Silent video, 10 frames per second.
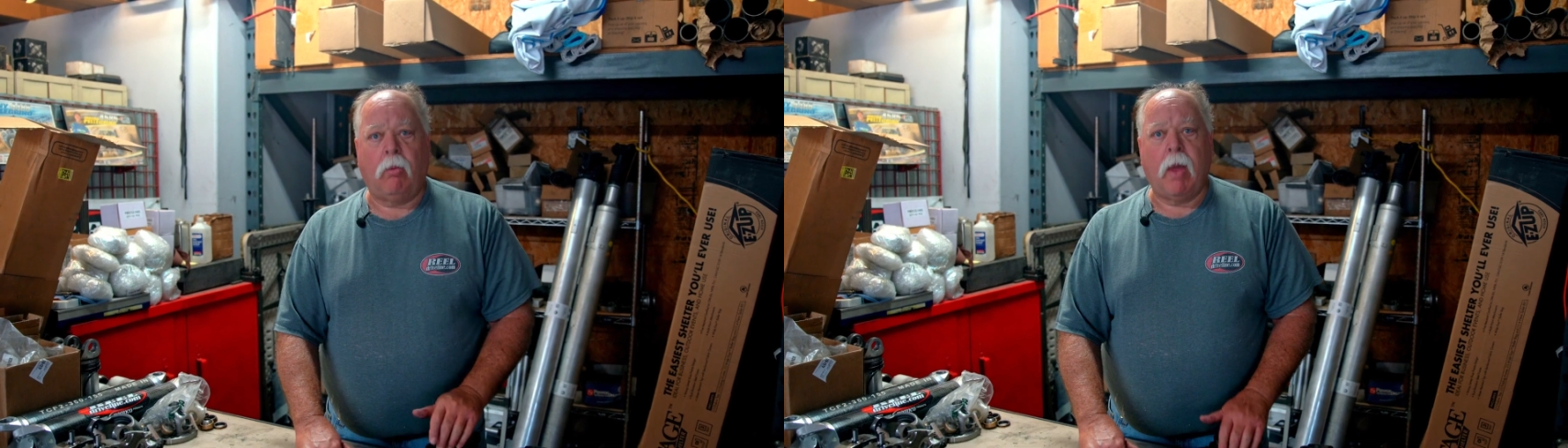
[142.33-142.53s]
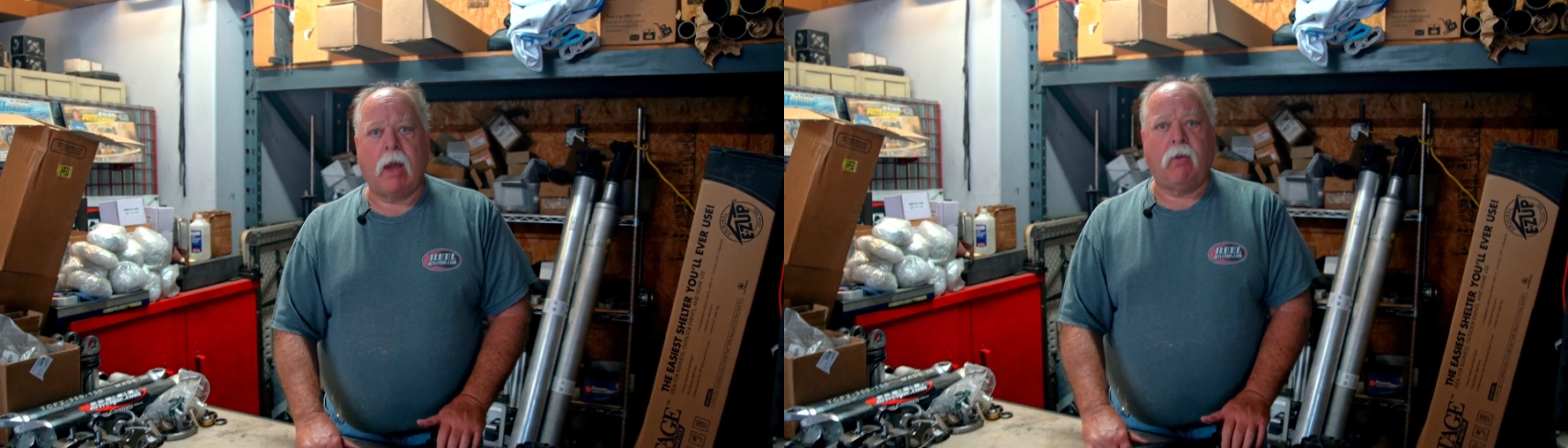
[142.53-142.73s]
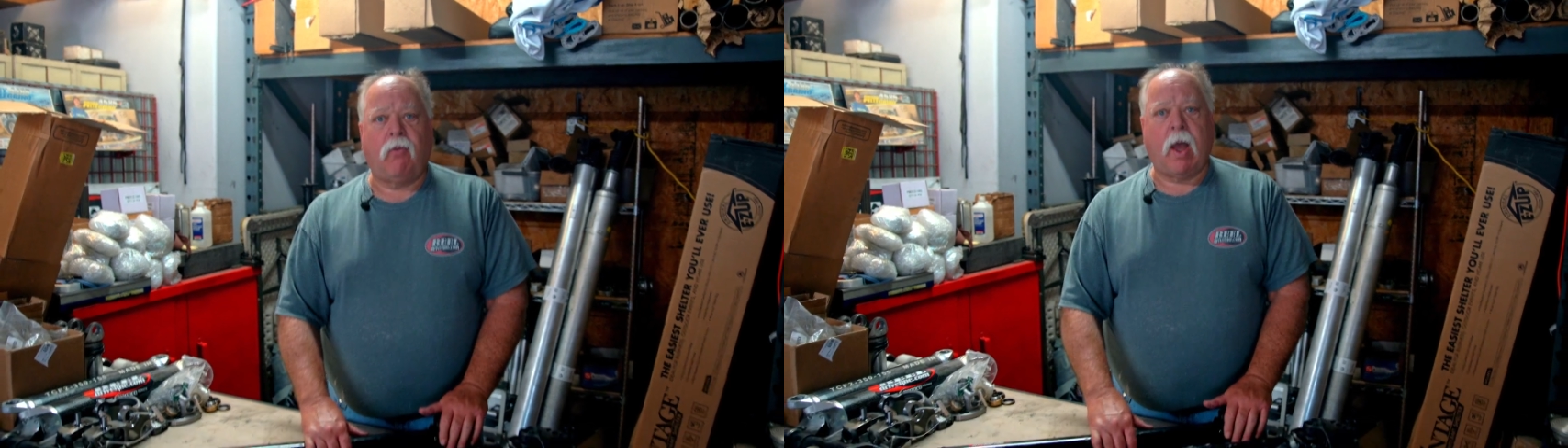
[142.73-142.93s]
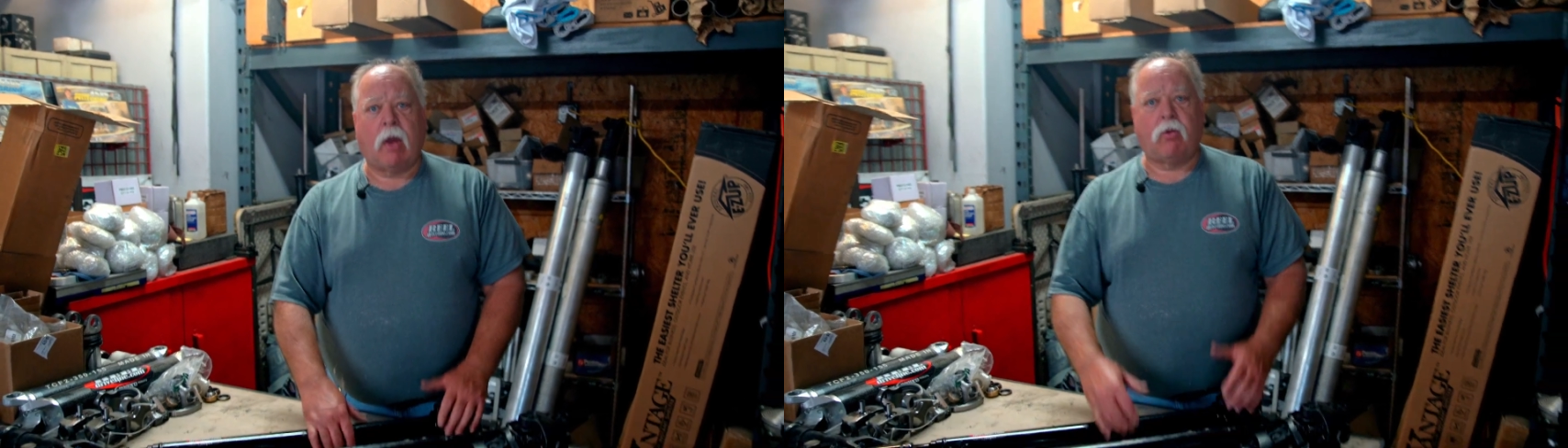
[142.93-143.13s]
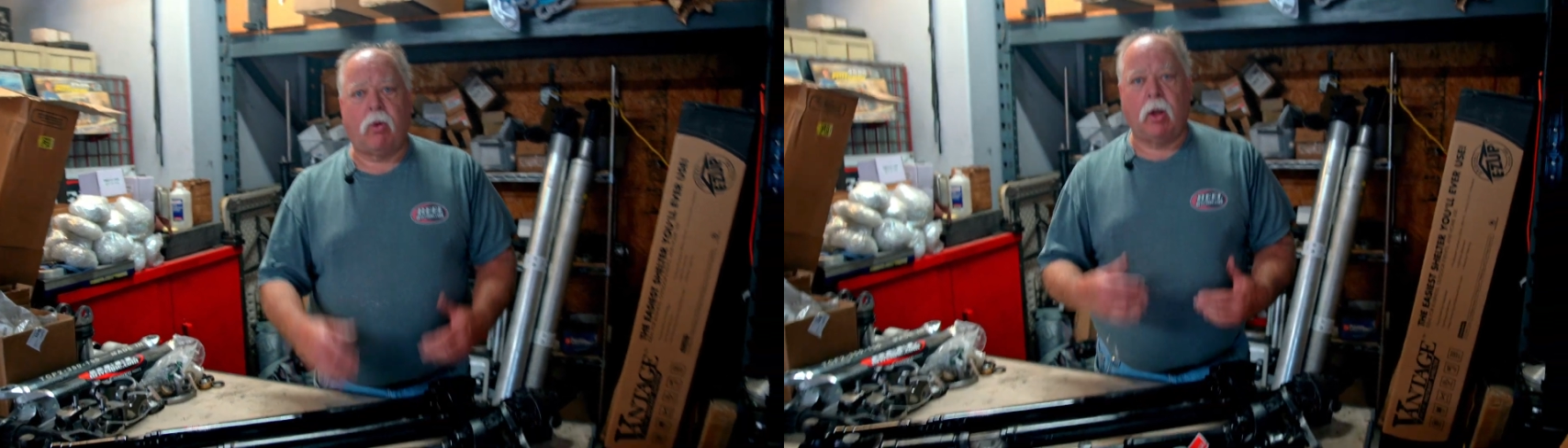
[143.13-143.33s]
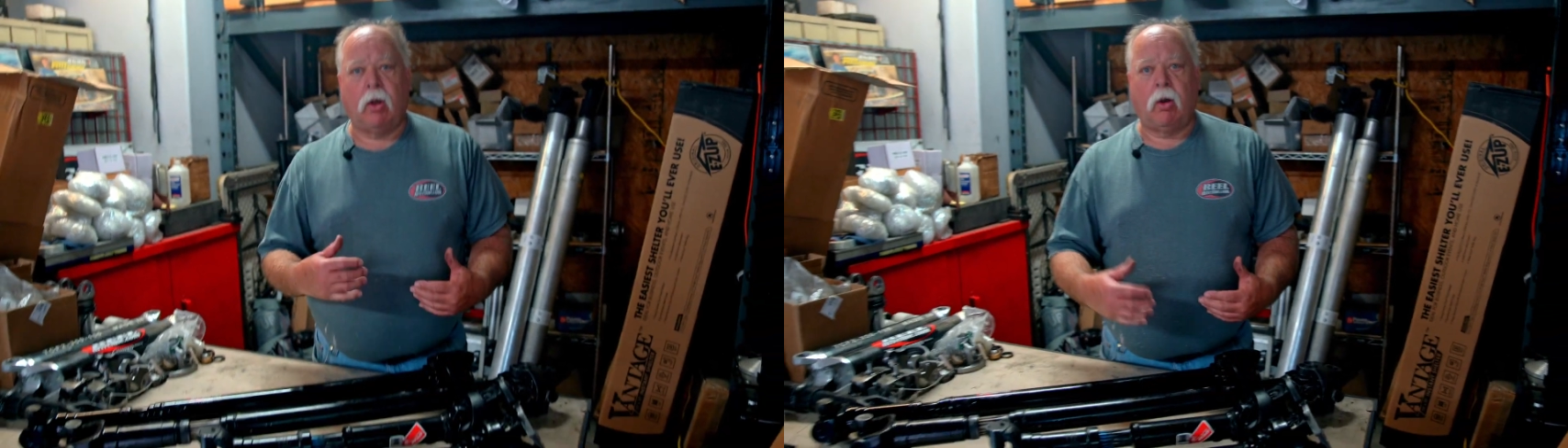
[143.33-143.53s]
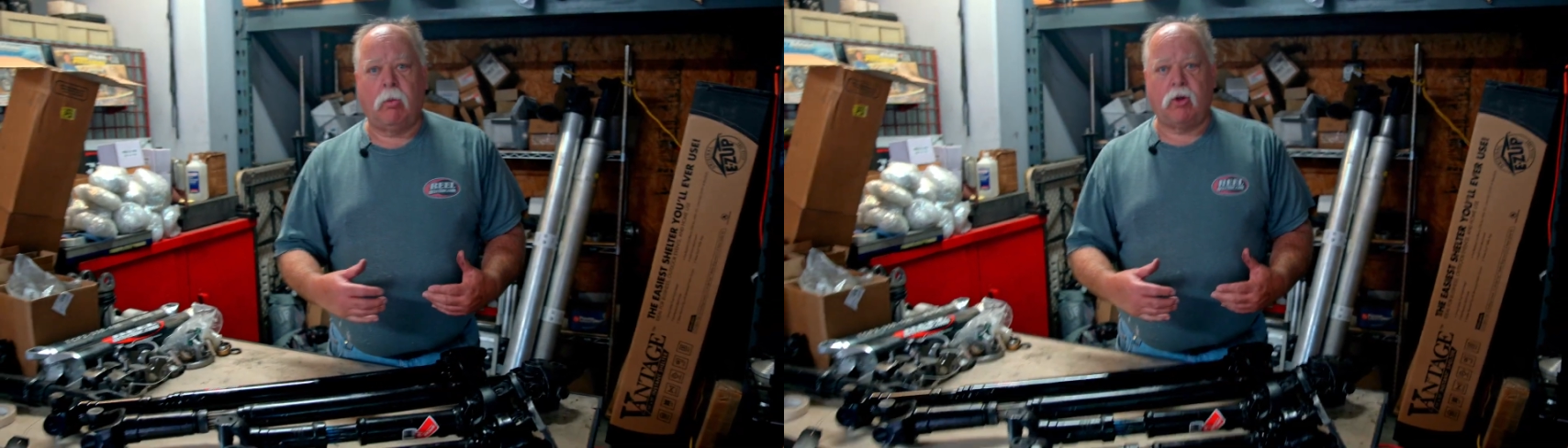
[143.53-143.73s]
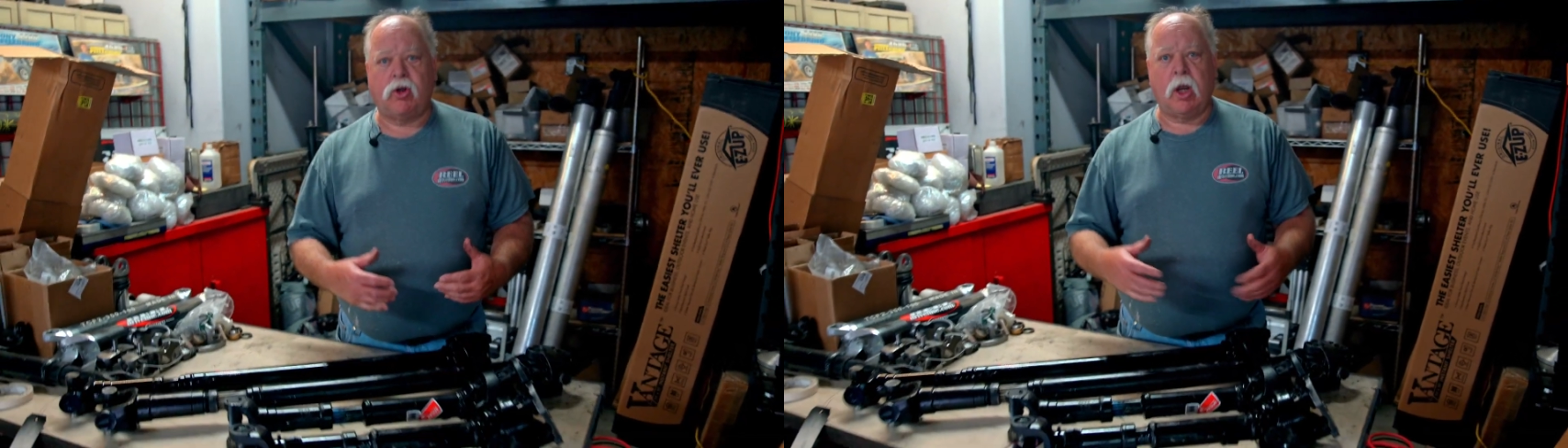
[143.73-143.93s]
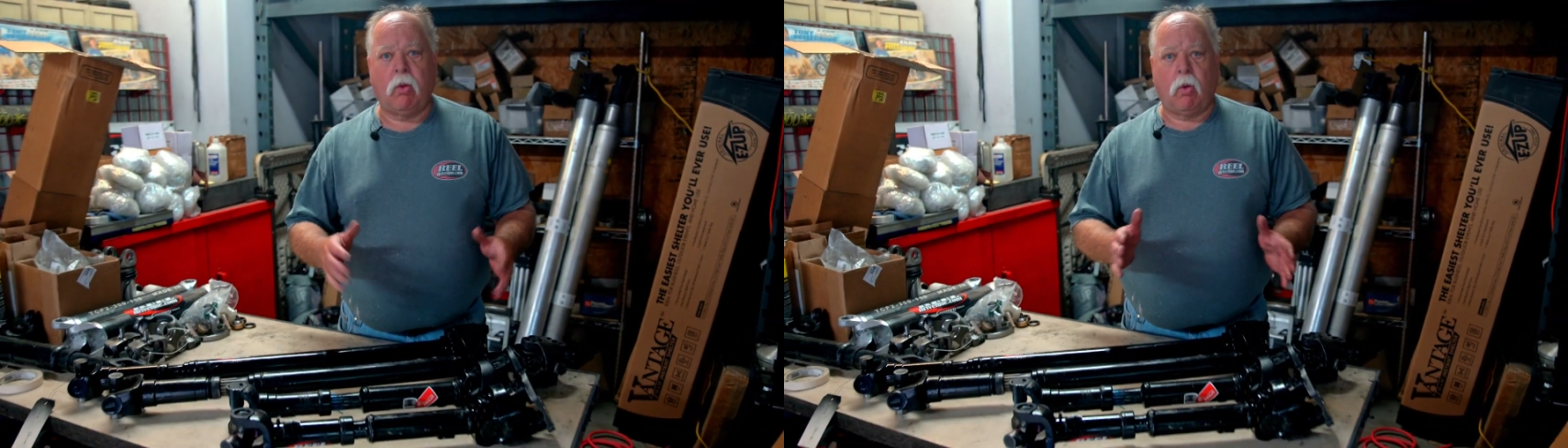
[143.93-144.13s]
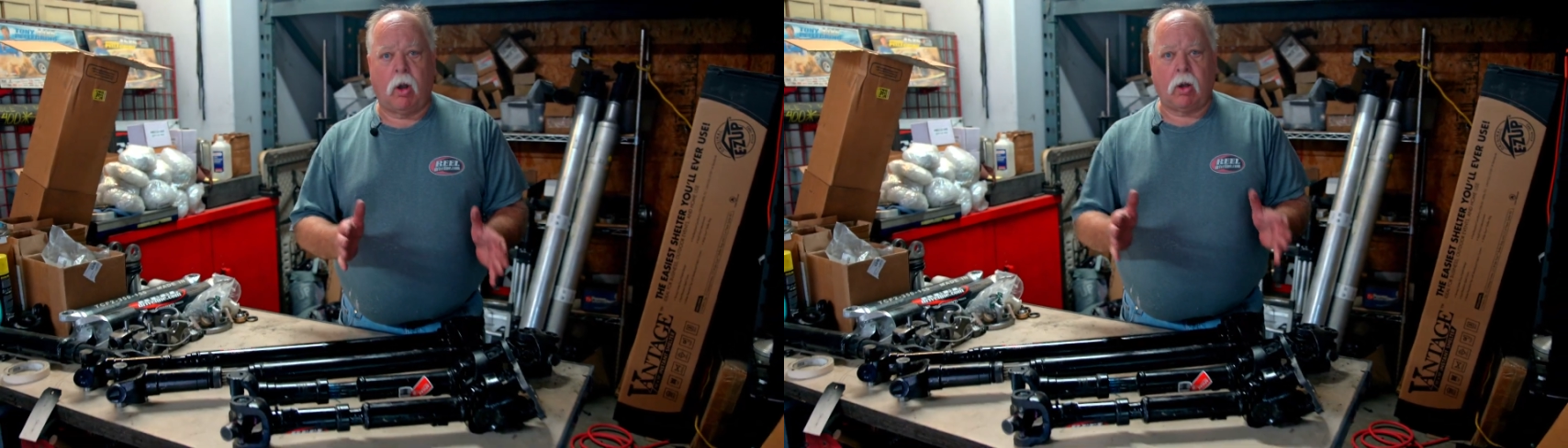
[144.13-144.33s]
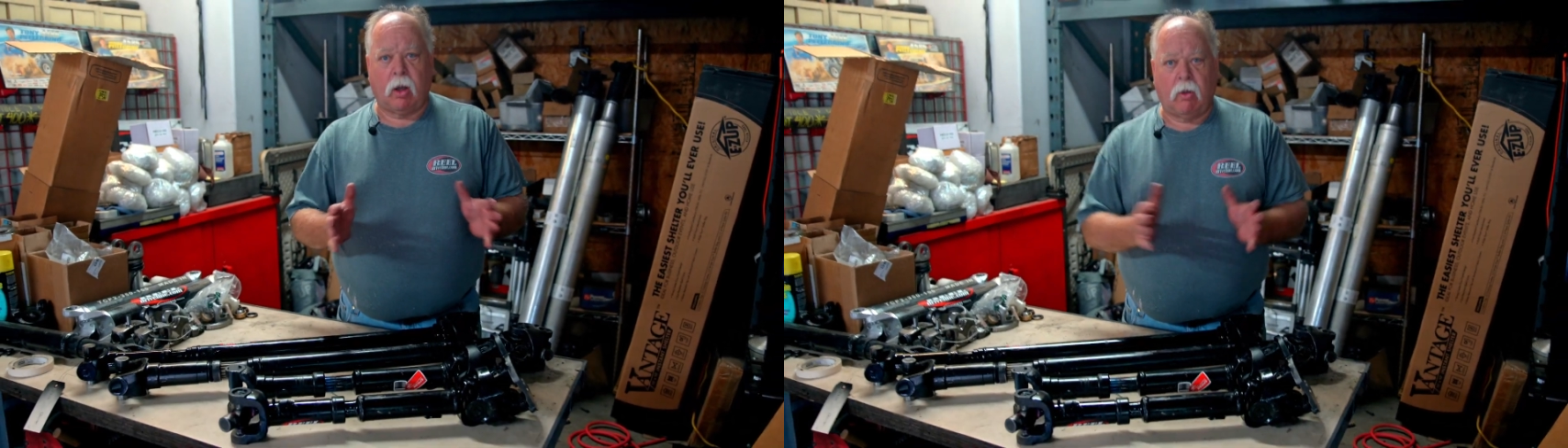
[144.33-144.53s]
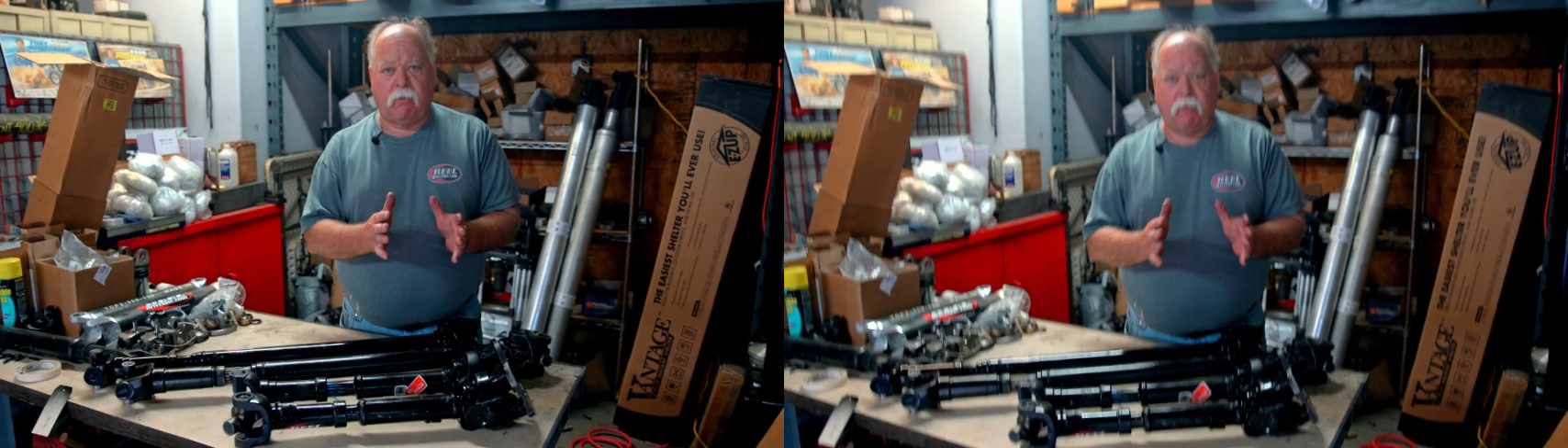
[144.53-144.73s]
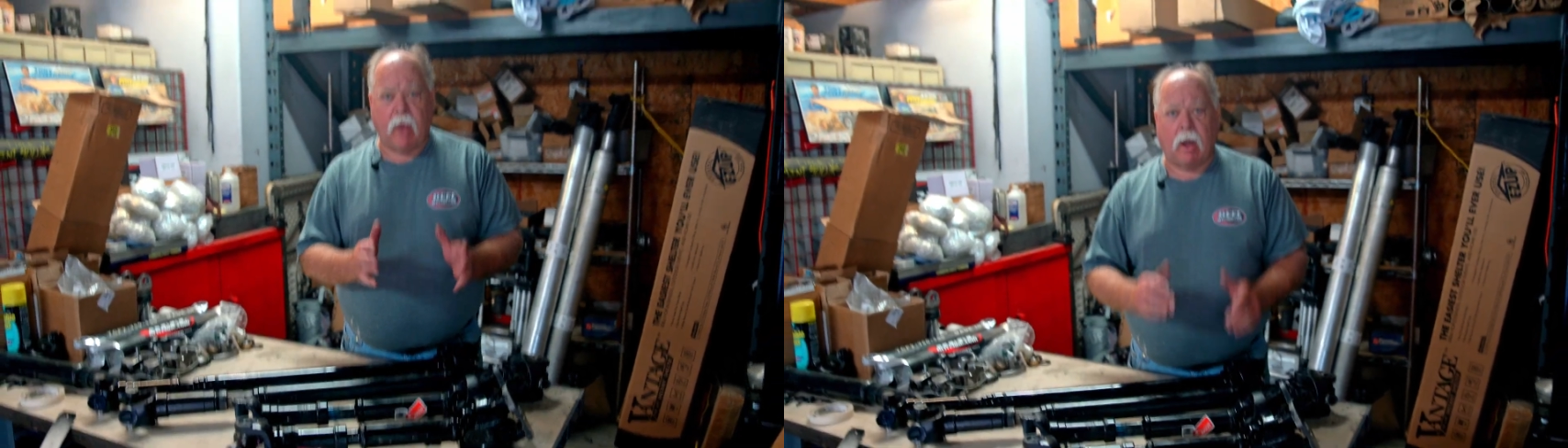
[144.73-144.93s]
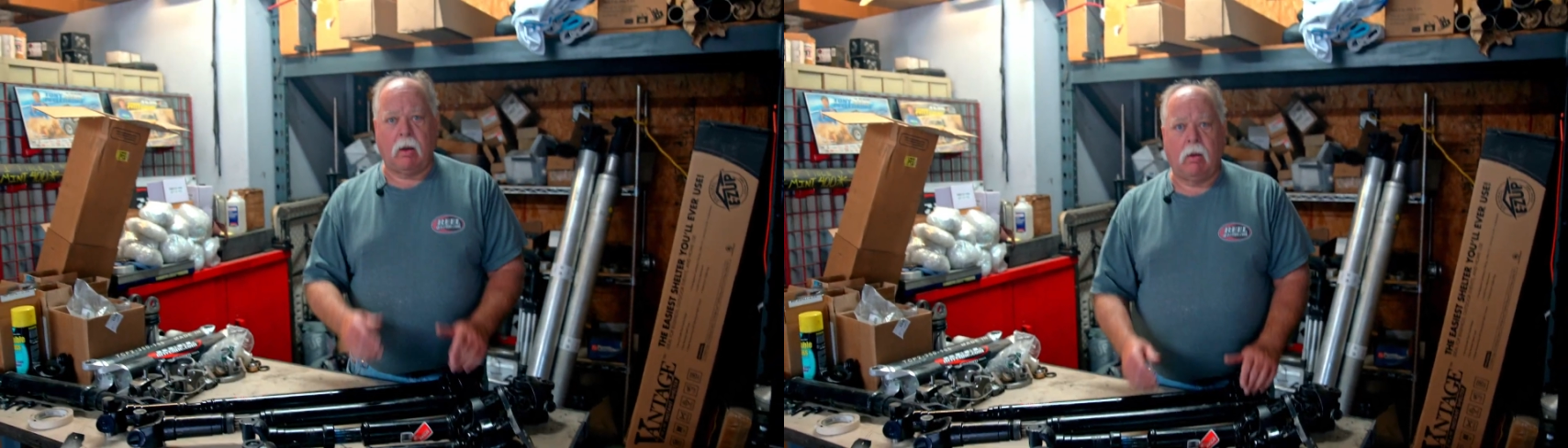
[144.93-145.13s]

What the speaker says: manufacturing and their machine work and the fit,